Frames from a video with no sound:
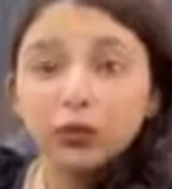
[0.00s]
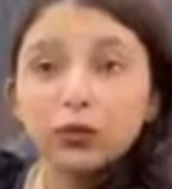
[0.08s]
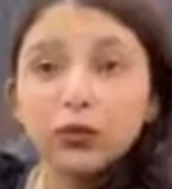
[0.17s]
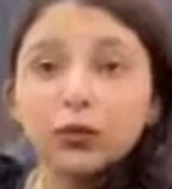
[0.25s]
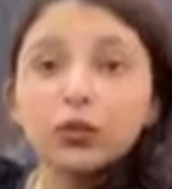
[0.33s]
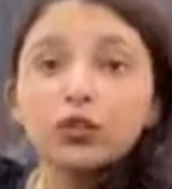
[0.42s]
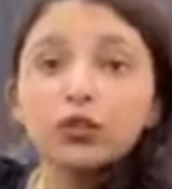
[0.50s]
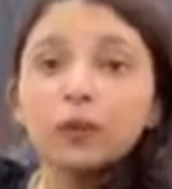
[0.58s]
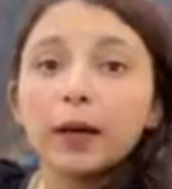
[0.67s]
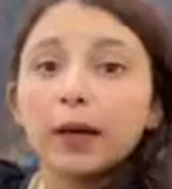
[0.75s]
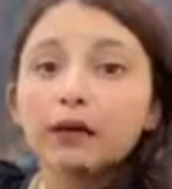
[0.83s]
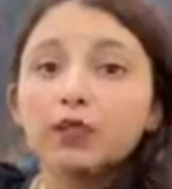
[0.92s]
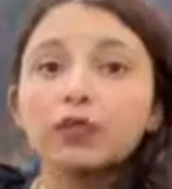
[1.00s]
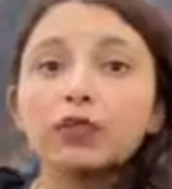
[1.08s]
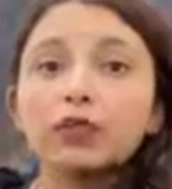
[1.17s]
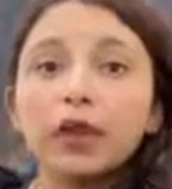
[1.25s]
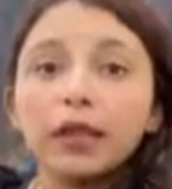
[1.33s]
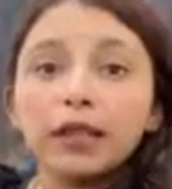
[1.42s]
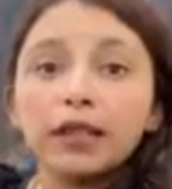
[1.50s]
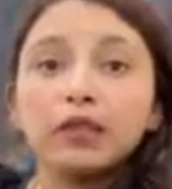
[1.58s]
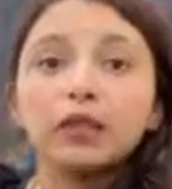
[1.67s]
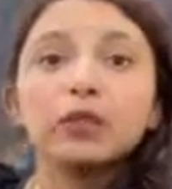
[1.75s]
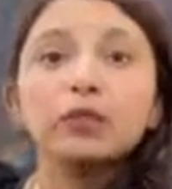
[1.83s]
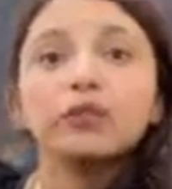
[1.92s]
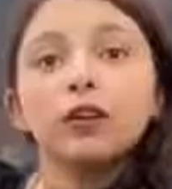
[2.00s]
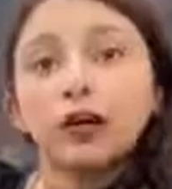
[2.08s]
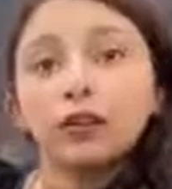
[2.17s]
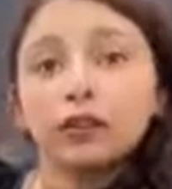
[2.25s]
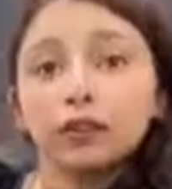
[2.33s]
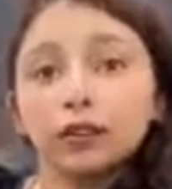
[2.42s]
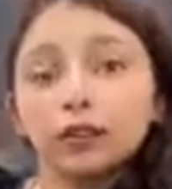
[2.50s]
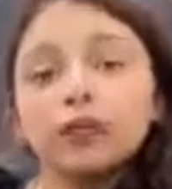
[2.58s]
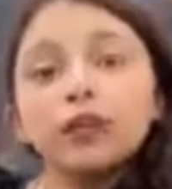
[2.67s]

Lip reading: who goes to Paris to find her father.